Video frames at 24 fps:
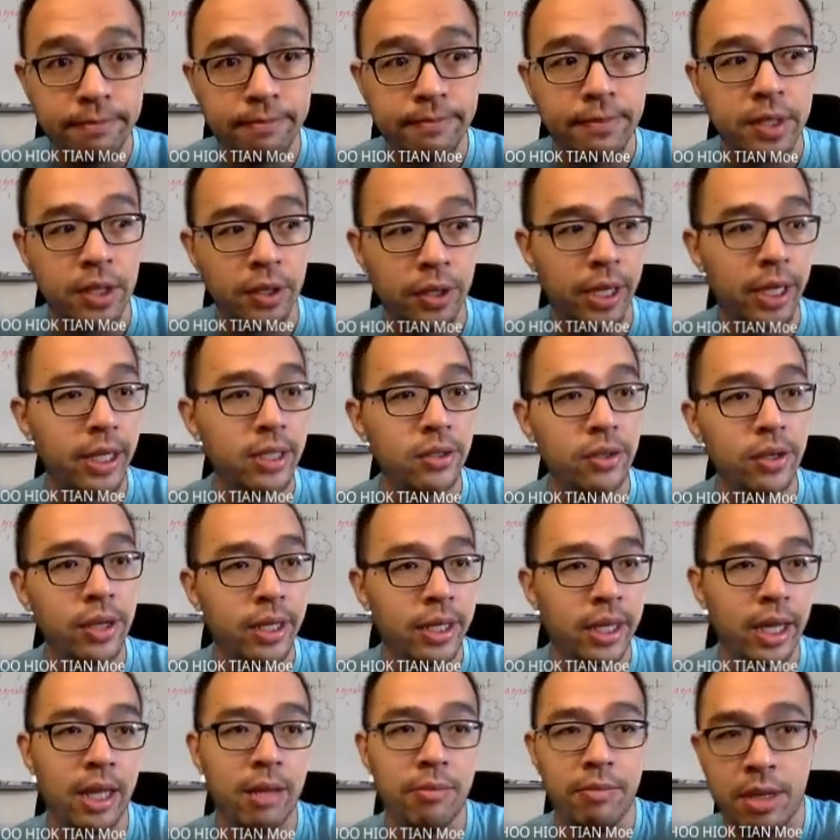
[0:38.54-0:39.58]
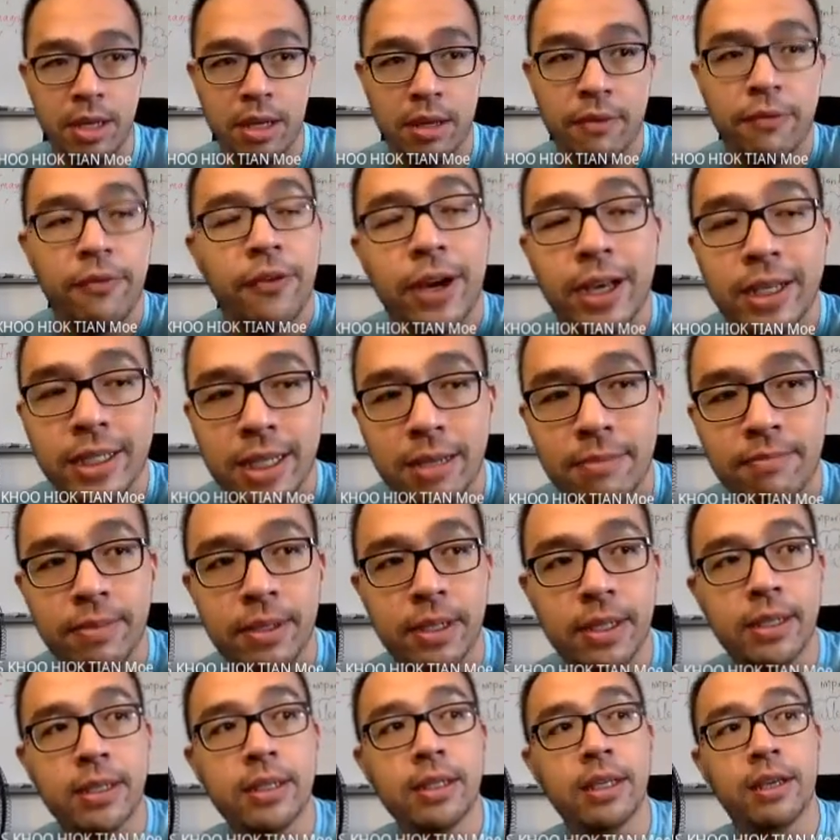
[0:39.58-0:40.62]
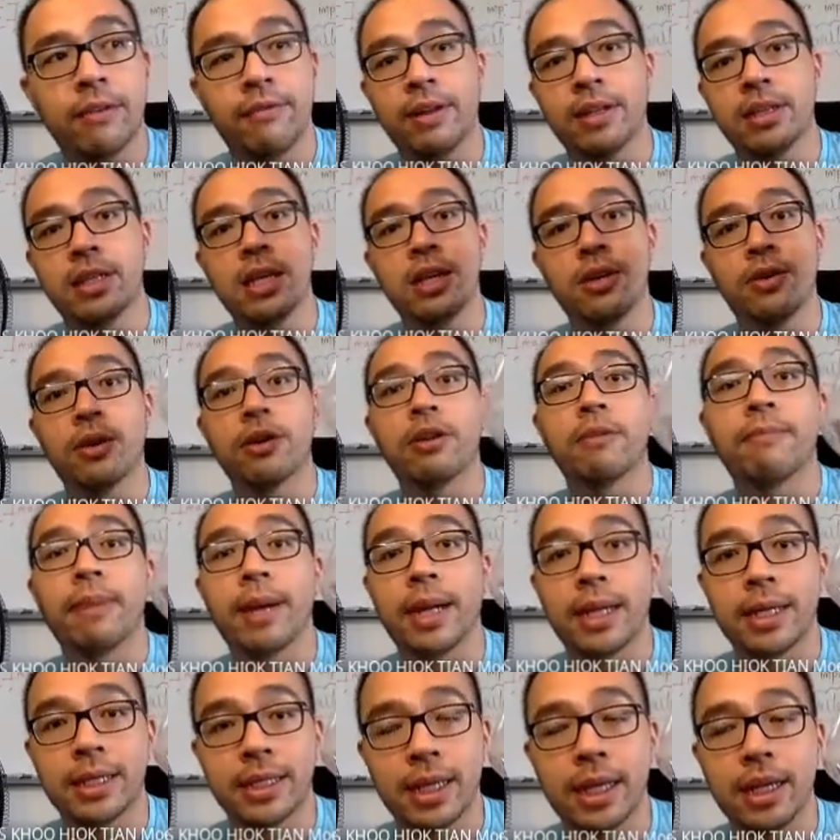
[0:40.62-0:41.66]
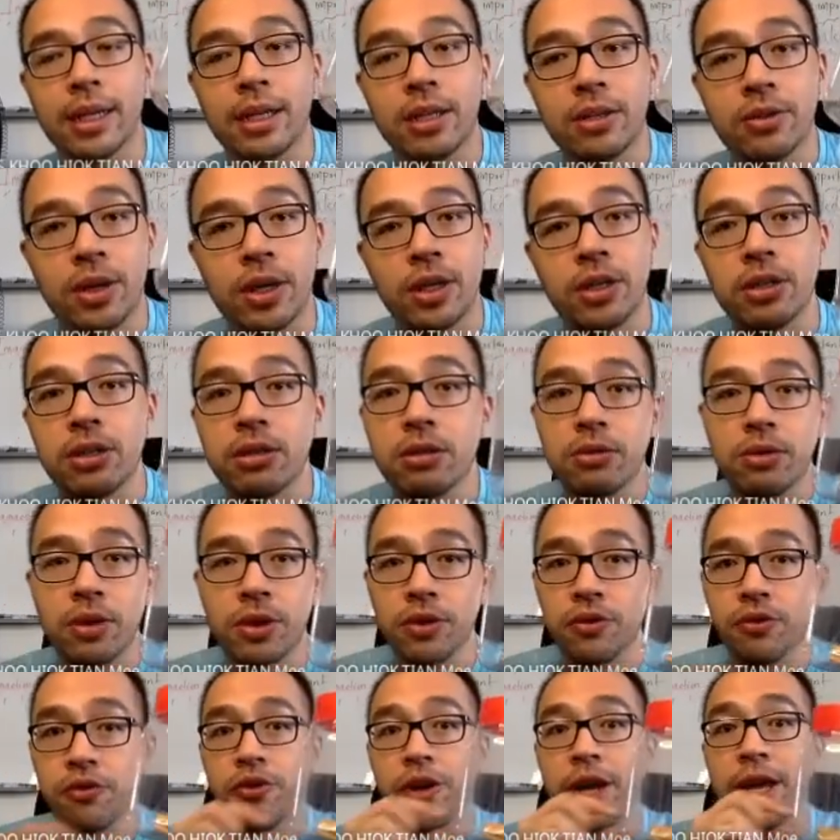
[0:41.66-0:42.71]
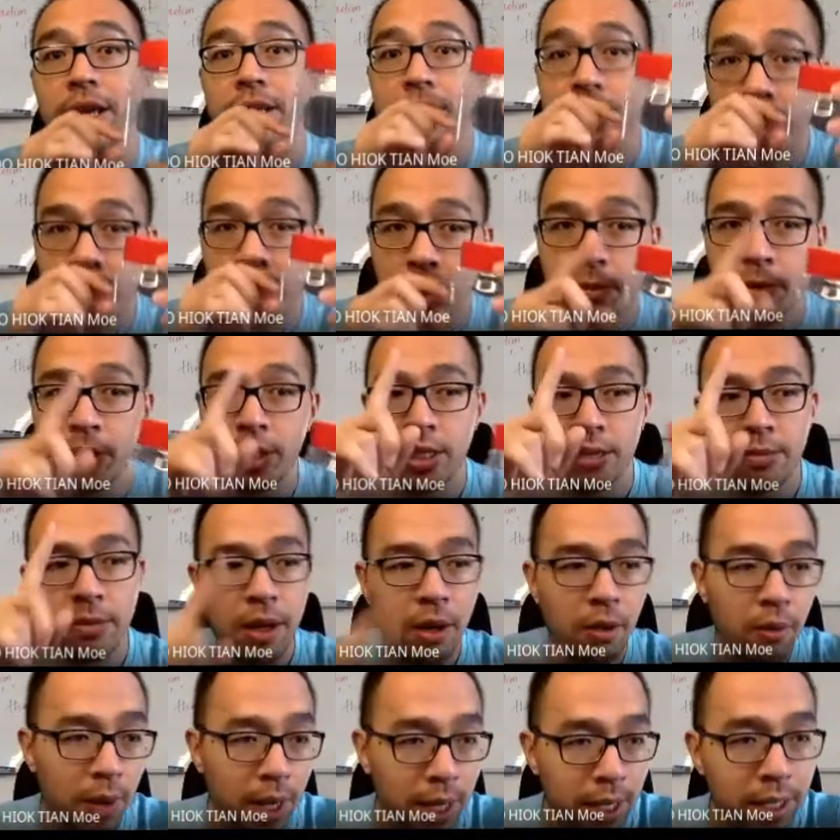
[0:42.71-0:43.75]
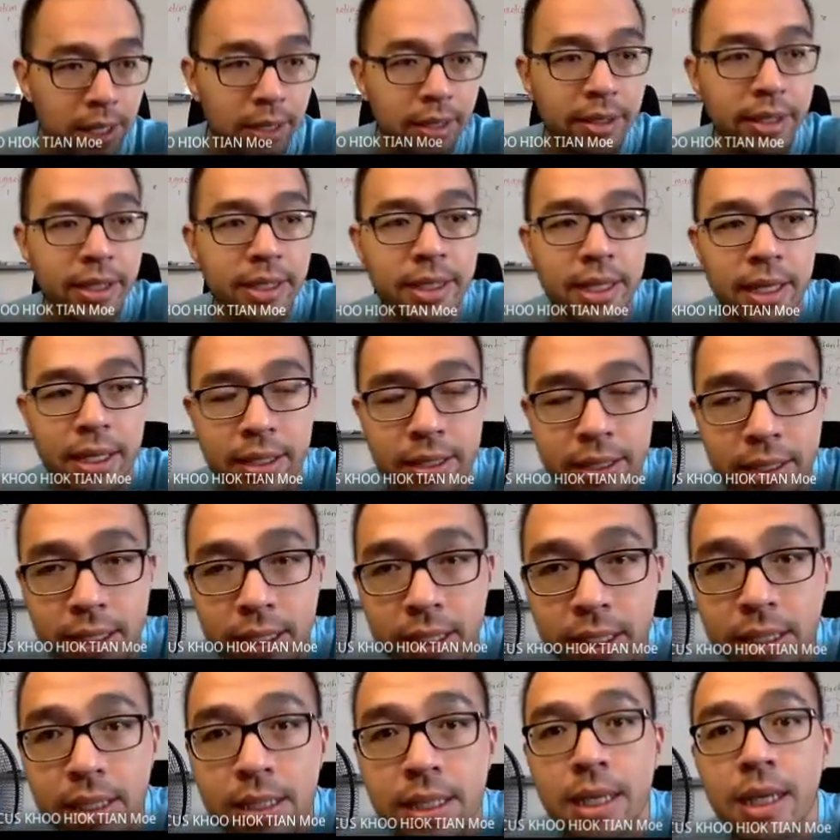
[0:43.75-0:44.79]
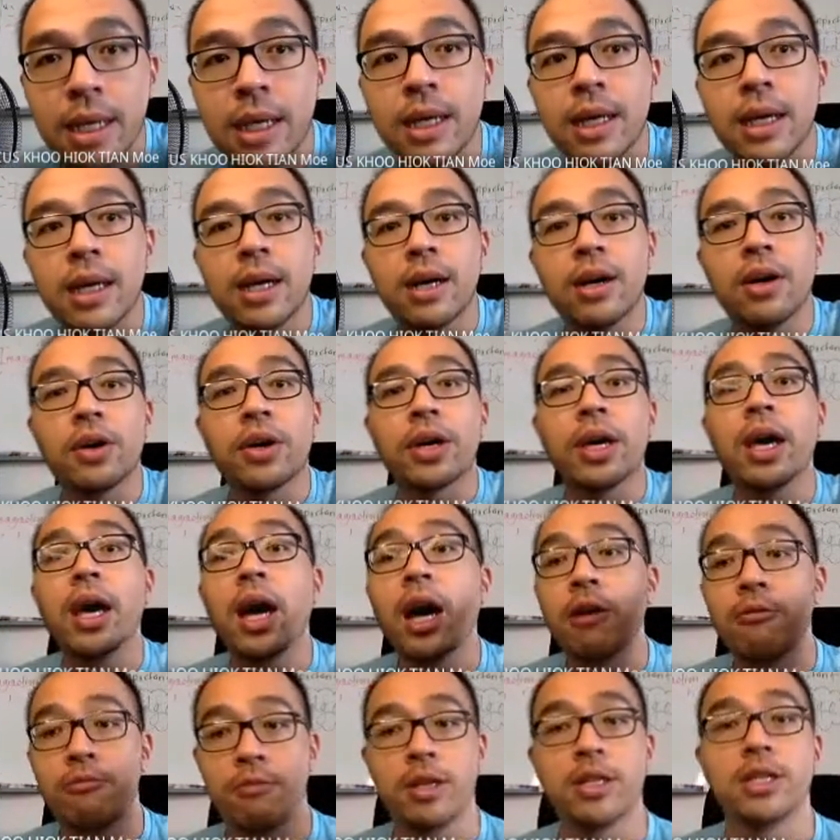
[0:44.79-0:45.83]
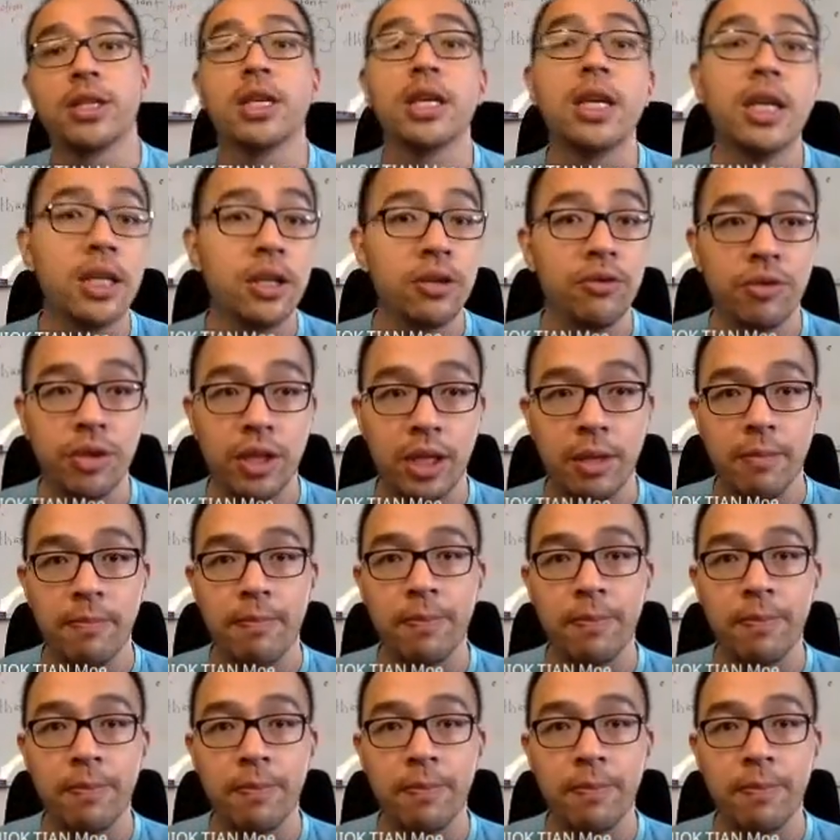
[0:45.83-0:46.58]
Okay, so it can be, for example, if you say you want to panaskan this one, you want to raise the temperature by 1 degree Celsius. Okay, how much heat you need.